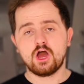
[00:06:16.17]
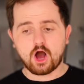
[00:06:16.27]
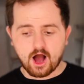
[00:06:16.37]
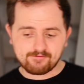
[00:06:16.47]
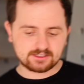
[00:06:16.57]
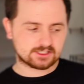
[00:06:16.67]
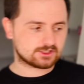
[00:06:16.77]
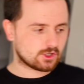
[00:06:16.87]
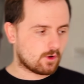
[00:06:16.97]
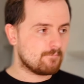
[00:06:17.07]
Obviously,
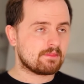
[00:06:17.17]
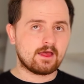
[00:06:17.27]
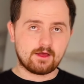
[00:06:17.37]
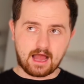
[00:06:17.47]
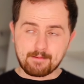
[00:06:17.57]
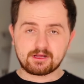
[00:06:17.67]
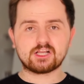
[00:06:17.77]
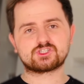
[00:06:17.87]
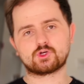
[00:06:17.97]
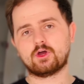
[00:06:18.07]
so I'm
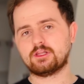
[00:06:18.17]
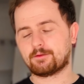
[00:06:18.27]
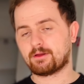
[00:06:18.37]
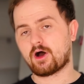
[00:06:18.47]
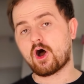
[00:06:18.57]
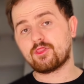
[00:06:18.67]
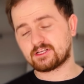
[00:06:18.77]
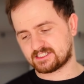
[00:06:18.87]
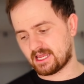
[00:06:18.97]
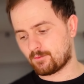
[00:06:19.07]
gonna show you a little bit on the
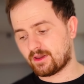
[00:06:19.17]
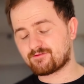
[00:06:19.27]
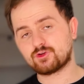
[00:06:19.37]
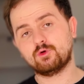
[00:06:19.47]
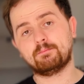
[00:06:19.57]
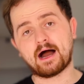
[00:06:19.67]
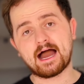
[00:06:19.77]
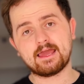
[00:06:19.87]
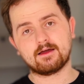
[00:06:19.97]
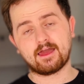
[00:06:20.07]
stand whenever you
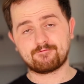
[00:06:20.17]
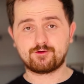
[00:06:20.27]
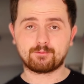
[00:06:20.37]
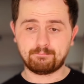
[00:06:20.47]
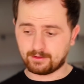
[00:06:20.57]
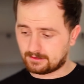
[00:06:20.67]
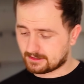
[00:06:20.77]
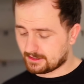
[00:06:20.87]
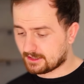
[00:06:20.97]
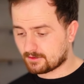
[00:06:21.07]
buy, if you're
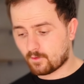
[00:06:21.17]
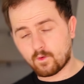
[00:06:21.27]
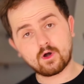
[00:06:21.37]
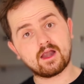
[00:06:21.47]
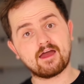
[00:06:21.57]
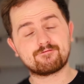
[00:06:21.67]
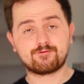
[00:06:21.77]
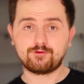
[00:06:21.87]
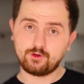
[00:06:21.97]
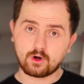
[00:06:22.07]
building it or
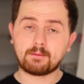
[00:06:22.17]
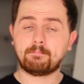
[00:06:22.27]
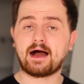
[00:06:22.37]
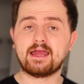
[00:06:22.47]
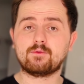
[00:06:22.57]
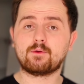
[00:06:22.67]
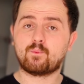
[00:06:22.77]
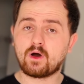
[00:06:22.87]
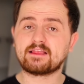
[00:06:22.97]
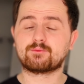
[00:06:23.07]
if you are buying on
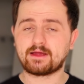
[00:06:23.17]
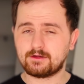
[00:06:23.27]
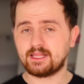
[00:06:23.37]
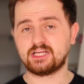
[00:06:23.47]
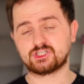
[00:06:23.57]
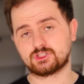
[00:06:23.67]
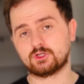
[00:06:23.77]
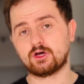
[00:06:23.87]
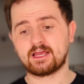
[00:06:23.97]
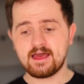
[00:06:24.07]
what regulations to
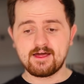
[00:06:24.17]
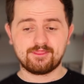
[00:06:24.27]
look.